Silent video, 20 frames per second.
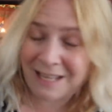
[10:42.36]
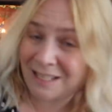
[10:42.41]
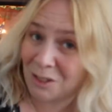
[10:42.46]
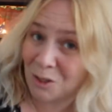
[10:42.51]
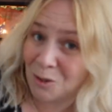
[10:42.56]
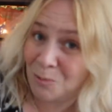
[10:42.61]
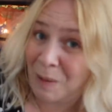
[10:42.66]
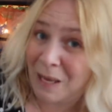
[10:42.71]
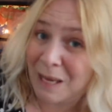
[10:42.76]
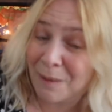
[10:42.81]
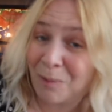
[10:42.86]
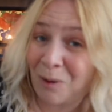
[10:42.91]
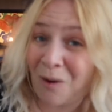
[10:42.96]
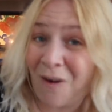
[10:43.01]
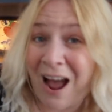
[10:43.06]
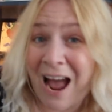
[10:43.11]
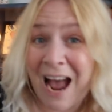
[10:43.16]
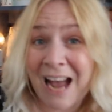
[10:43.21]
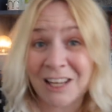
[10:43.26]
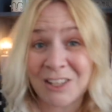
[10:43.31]
dates because people
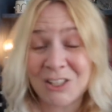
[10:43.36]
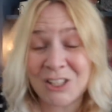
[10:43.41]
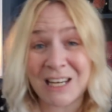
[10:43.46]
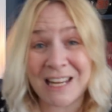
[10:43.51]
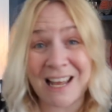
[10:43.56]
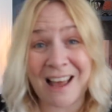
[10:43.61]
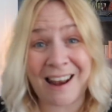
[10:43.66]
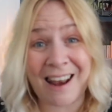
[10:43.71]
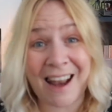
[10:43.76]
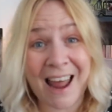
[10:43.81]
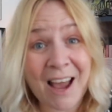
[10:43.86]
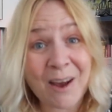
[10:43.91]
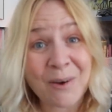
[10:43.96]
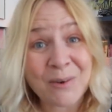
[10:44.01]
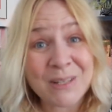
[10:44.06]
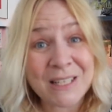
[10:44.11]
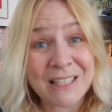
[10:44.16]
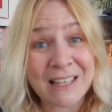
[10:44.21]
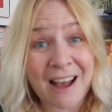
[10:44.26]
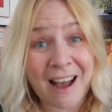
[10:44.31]
are actually
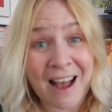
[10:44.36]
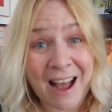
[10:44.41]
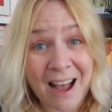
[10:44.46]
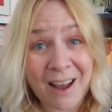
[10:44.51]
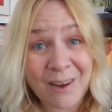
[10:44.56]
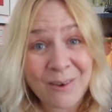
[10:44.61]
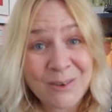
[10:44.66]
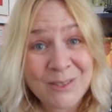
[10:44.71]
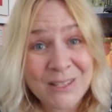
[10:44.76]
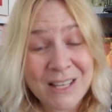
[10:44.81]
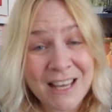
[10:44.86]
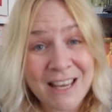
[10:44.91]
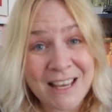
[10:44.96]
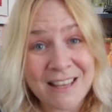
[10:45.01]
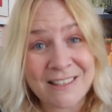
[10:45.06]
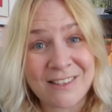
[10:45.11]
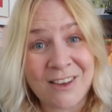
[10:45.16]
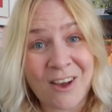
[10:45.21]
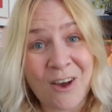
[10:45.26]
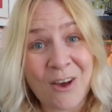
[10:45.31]
allowed in our
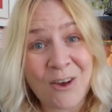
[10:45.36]
houses.